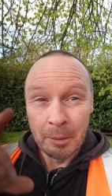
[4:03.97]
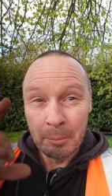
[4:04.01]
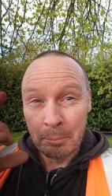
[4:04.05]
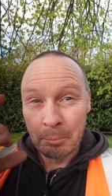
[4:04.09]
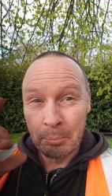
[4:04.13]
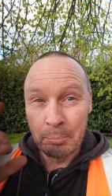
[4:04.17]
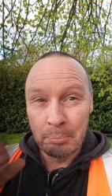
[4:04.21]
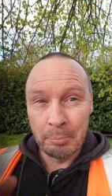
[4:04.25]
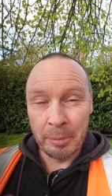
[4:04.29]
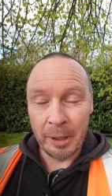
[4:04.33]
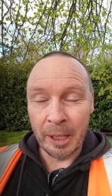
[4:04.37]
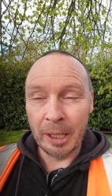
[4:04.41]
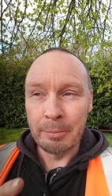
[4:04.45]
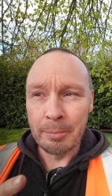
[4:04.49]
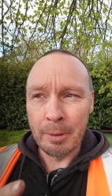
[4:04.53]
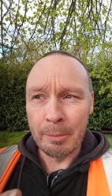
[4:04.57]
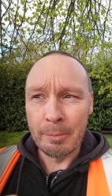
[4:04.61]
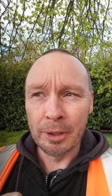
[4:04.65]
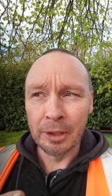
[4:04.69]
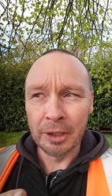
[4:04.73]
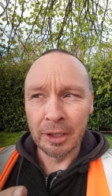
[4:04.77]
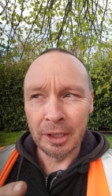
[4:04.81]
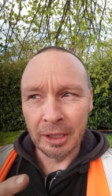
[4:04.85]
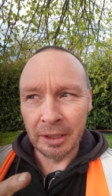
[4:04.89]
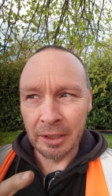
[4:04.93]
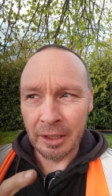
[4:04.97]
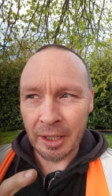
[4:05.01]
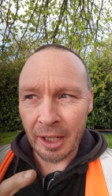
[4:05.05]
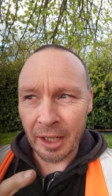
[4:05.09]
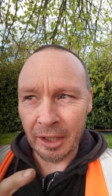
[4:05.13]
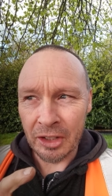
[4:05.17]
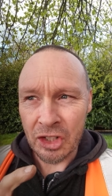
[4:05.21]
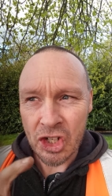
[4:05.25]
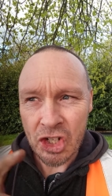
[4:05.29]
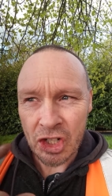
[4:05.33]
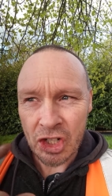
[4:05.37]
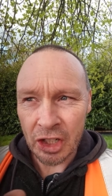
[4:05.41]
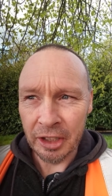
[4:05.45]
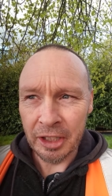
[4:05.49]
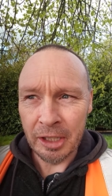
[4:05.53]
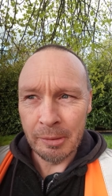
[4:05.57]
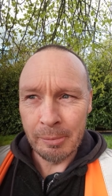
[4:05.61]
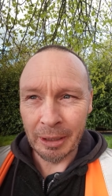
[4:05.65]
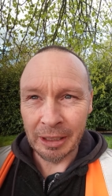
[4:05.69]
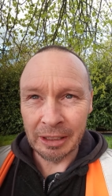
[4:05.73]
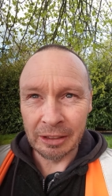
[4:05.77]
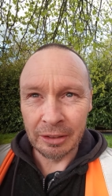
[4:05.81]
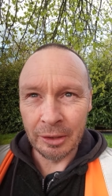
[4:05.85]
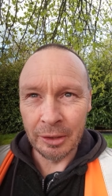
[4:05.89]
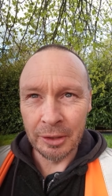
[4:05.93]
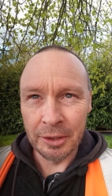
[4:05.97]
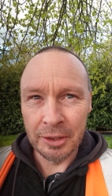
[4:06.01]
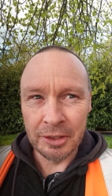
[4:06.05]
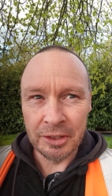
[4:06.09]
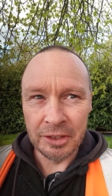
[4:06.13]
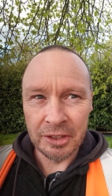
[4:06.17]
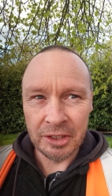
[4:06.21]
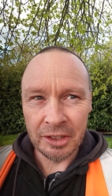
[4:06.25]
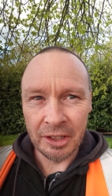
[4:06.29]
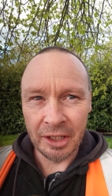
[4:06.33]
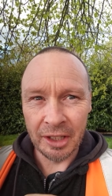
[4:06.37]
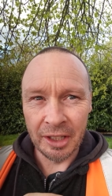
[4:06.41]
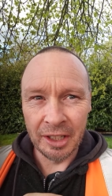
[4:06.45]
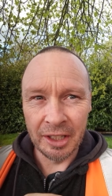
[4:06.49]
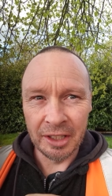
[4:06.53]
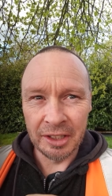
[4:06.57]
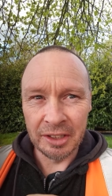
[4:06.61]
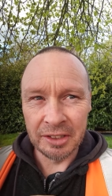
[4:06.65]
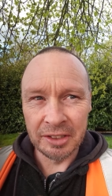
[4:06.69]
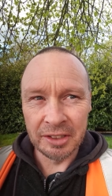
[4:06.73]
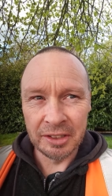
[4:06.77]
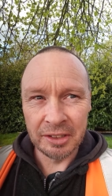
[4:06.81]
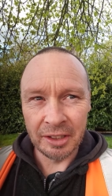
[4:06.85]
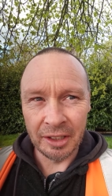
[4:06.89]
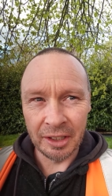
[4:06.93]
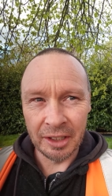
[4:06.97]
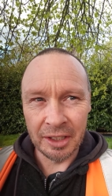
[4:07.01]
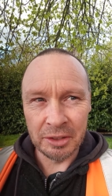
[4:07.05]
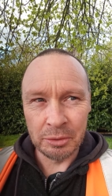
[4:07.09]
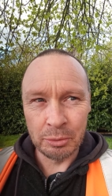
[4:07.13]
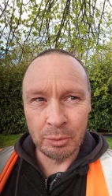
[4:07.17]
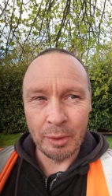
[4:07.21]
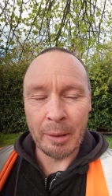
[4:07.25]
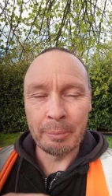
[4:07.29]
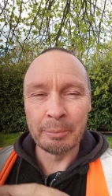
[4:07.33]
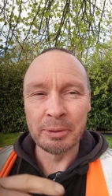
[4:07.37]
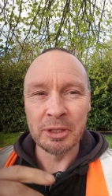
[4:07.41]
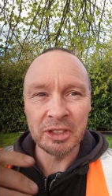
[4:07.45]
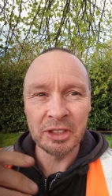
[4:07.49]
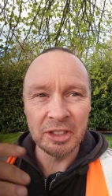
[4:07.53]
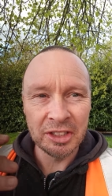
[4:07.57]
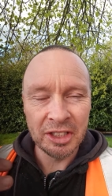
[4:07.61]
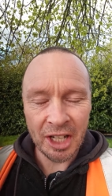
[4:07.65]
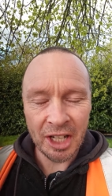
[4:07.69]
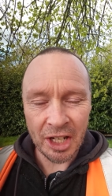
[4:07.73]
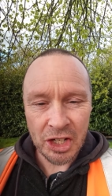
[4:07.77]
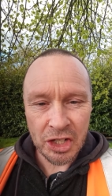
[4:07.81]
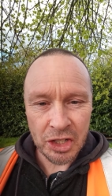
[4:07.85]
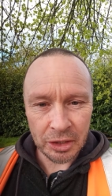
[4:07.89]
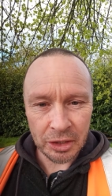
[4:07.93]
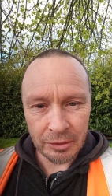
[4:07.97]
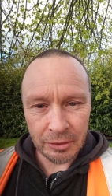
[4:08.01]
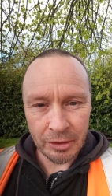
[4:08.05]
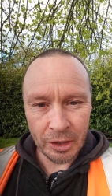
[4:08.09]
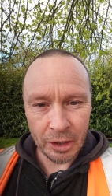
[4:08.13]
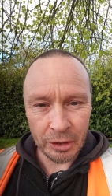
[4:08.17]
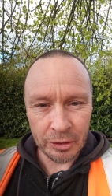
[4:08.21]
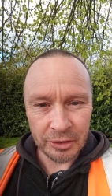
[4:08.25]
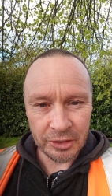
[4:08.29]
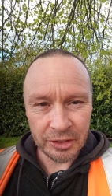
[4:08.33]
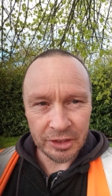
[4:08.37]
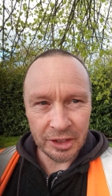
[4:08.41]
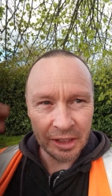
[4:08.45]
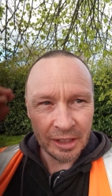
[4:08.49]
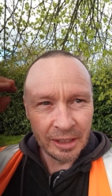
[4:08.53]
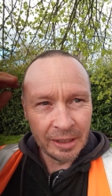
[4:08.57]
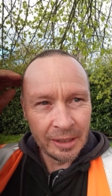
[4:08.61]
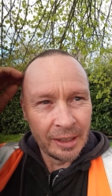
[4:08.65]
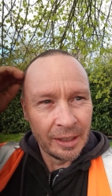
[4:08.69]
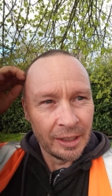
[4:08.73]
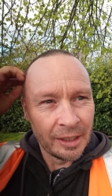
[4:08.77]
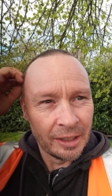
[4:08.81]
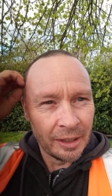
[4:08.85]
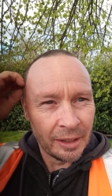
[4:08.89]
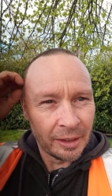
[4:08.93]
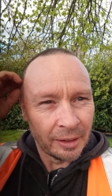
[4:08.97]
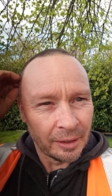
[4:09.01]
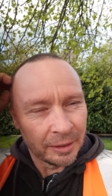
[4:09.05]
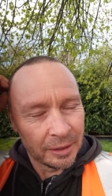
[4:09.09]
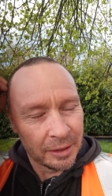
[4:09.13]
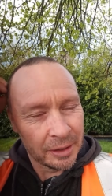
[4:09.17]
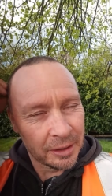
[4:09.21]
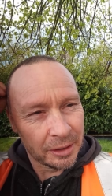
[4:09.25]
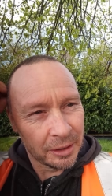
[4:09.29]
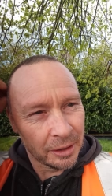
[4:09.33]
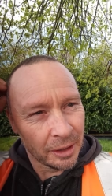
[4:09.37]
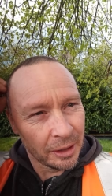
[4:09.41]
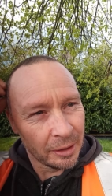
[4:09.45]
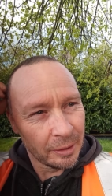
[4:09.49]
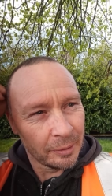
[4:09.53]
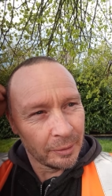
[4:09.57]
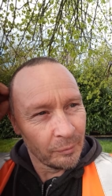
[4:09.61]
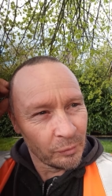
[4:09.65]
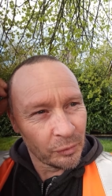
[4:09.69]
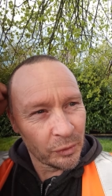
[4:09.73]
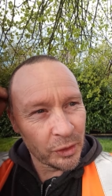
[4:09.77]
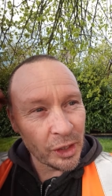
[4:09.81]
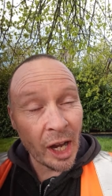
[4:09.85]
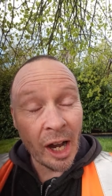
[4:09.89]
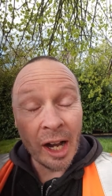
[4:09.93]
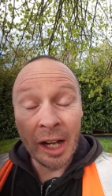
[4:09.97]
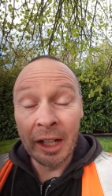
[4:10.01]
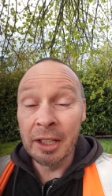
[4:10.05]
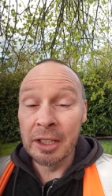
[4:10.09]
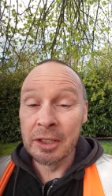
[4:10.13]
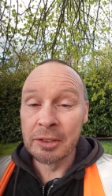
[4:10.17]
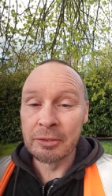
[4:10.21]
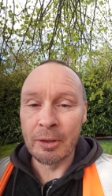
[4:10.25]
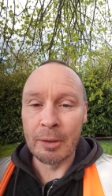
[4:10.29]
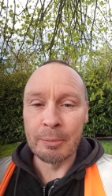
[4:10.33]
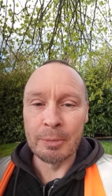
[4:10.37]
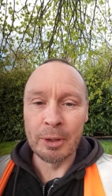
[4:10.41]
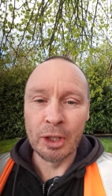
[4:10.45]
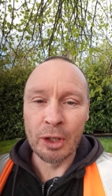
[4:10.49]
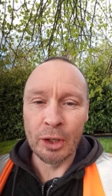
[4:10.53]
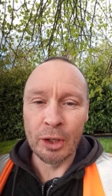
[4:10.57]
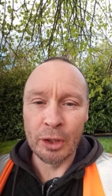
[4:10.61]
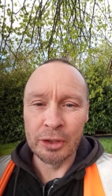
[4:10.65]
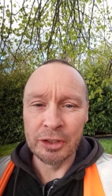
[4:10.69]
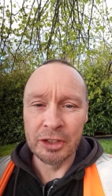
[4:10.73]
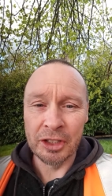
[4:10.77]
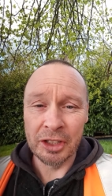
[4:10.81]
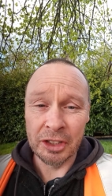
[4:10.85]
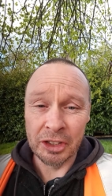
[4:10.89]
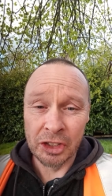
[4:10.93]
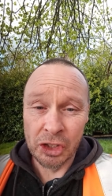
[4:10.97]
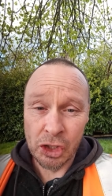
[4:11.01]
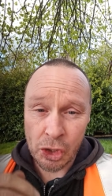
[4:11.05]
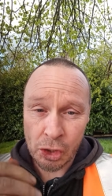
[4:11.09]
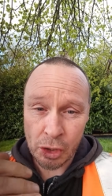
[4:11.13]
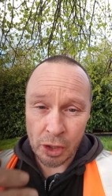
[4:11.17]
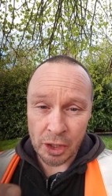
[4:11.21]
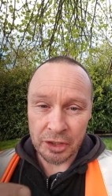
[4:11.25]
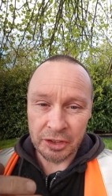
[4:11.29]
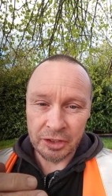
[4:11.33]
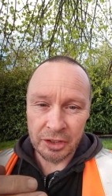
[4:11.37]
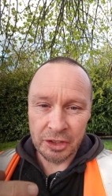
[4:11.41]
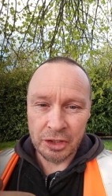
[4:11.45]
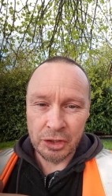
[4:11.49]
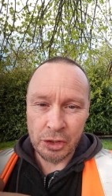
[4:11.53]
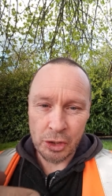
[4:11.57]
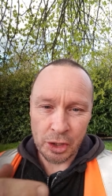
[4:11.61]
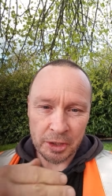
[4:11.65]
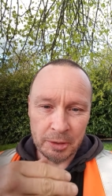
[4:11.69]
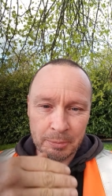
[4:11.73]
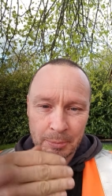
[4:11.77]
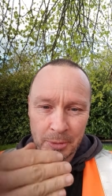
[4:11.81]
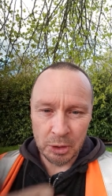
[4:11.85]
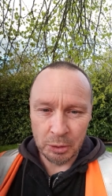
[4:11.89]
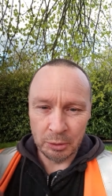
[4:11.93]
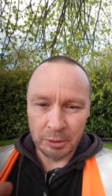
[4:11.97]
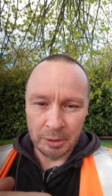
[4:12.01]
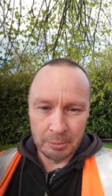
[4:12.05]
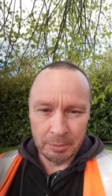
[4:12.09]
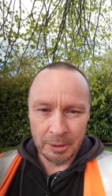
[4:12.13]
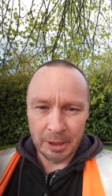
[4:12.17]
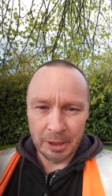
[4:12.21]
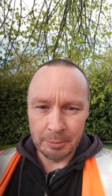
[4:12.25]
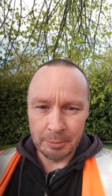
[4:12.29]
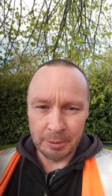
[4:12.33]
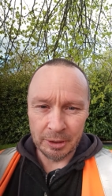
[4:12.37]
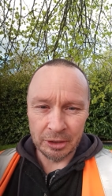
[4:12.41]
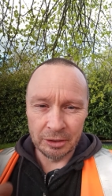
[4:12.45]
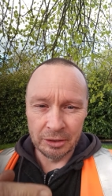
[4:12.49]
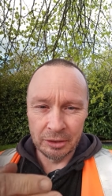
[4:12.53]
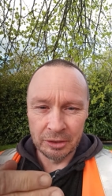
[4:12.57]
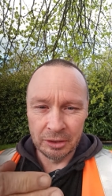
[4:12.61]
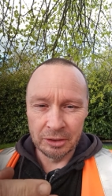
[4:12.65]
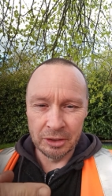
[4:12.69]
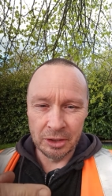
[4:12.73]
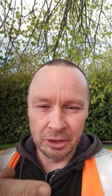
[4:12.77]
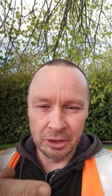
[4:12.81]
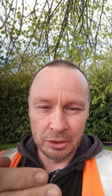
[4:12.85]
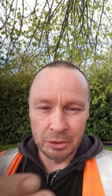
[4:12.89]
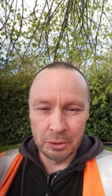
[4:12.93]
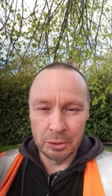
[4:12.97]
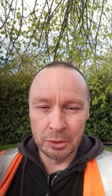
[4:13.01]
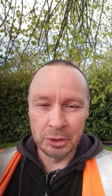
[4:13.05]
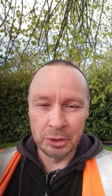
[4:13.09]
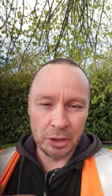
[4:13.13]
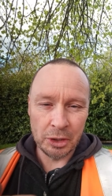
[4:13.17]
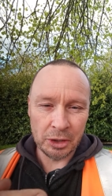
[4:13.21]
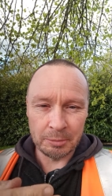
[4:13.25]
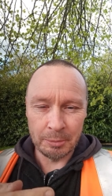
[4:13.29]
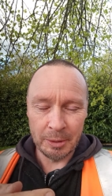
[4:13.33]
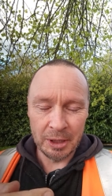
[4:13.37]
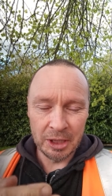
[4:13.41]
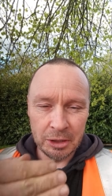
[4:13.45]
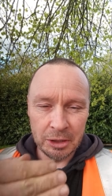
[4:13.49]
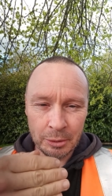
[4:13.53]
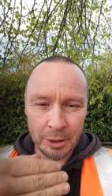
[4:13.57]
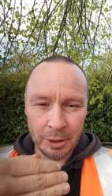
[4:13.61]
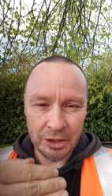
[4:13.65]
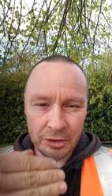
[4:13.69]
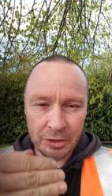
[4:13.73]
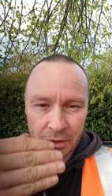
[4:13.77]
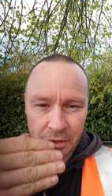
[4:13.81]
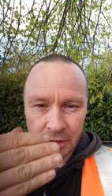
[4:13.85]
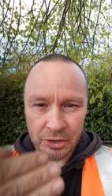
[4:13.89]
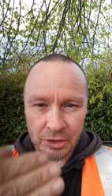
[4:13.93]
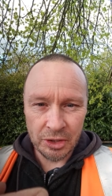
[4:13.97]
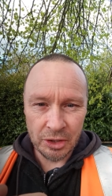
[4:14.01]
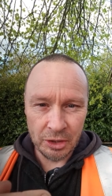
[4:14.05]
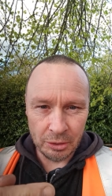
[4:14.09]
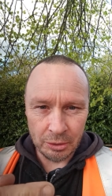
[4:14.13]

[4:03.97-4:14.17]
Paper money and, and shiny metal coins is, is representation of currency. The highest form of currency is trust, trust between people. Do you trust me? Do I trust you?